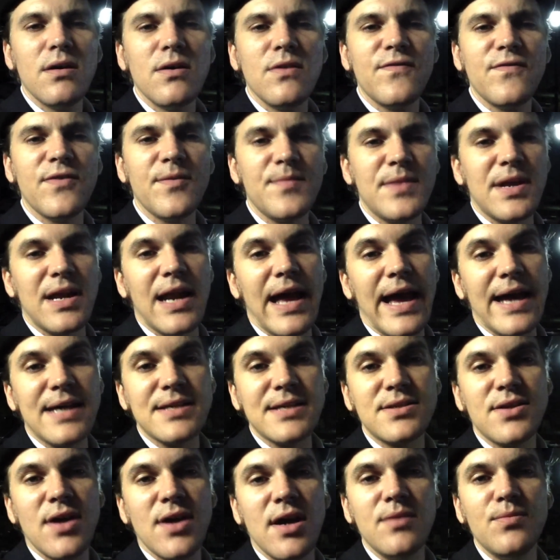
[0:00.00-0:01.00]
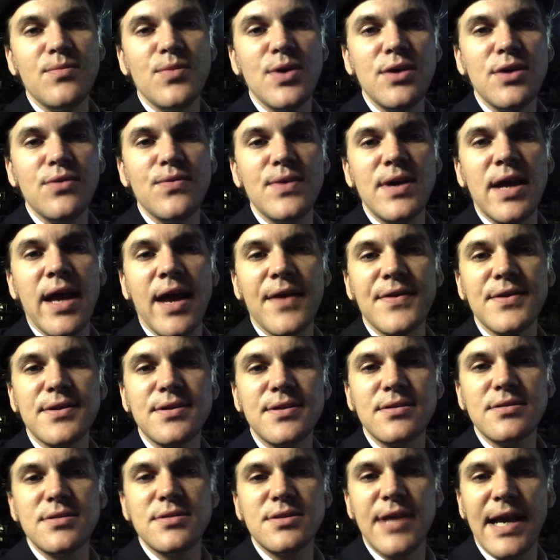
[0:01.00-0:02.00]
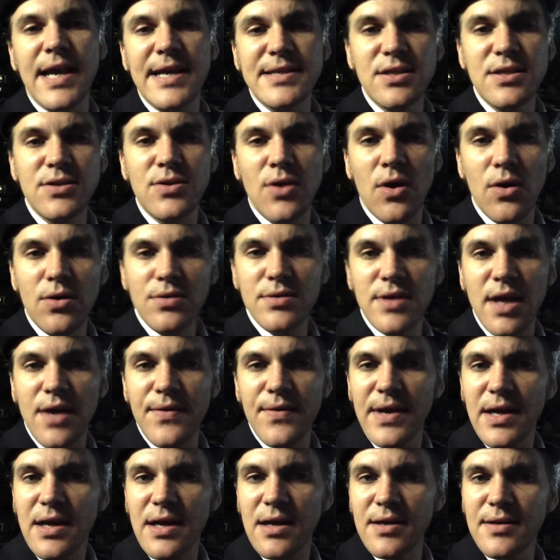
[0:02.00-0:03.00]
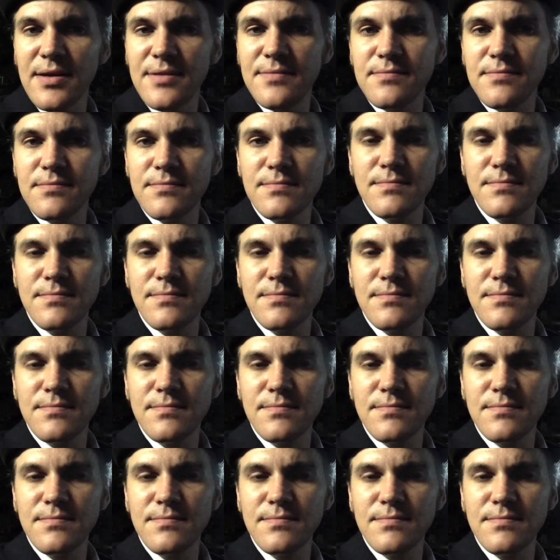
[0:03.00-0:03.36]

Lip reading: from the last time we had a chance to talk directly.